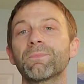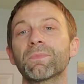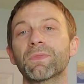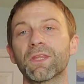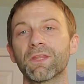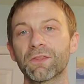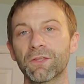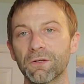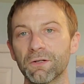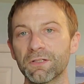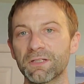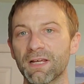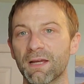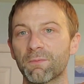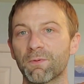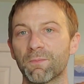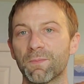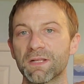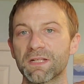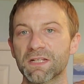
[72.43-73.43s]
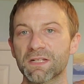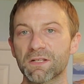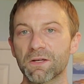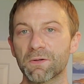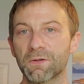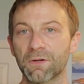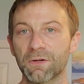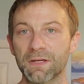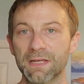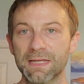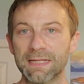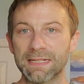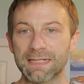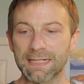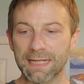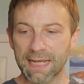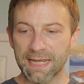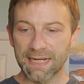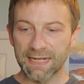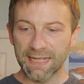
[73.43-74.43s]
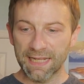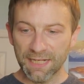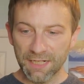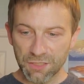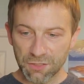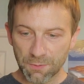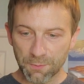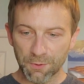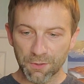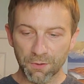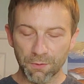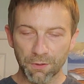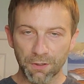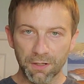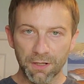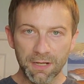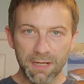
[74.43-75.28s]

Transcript: The third type of business owner is an intrapreneur.